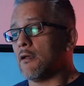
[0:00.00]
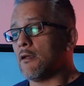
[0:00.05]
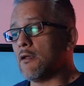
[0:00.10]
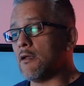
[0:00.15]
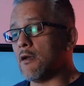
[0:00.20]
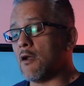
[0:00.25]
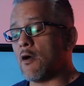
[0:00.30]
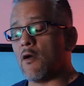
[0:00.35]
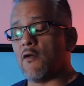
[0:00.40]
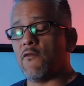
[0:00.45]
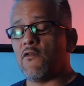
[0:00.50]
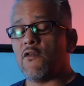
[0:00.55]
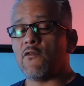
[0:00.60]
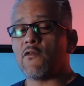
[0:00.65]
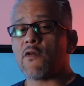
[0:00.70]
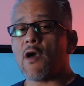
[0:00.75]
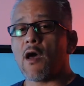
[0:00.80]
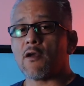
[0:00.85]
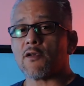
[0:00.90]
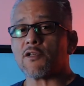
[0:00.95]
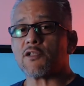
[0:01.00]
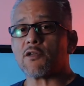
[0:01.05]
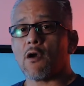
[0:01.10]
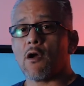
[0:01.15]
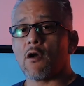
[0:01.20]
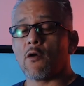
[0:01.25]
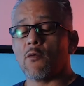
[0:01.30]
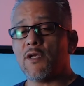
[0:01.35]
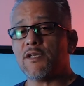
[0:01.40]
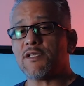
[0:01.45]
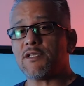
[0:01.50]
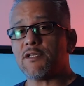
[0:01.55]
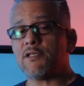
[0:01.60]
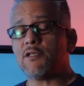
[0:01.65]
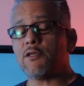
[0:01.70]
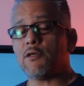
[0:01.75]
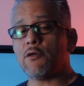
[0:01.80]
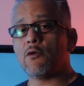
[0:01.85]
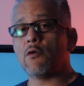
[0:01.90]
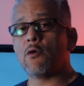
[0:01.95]
if you've got a strong reason
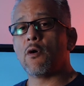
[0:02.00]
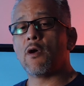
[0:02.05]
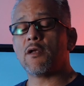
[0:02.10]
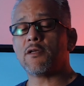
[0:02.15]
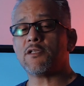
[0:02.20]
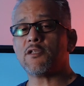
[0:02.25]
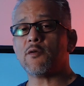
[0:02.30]
to